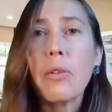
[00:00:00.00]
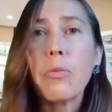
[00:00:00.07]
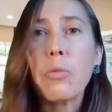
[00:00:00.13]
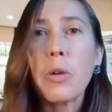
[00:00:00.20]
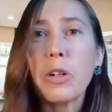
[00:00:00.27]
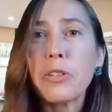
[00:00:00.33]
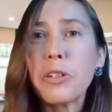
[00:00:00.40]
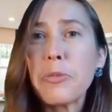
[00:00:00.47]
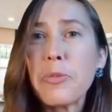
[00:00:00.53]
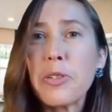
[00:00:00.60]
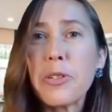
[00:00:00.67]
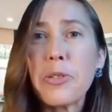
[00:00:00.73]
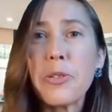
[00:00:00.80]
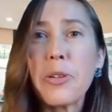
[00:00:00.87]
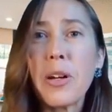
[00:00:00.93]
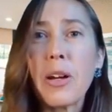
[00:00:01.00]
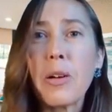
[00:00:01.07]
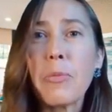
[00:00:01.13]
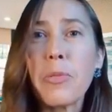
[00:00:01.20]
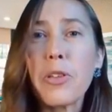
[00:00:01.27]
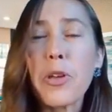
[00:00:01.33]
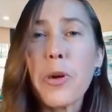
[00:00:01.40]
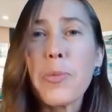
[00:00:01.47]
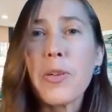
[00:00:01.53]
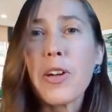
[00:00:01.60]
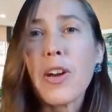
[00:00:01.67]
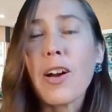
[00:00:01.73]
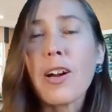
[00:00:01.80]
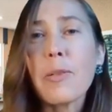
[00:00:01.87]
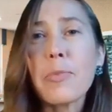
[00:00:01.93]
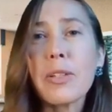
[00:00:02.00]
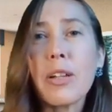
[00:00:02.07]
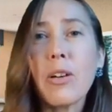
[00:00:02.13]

Welcome you with open arms.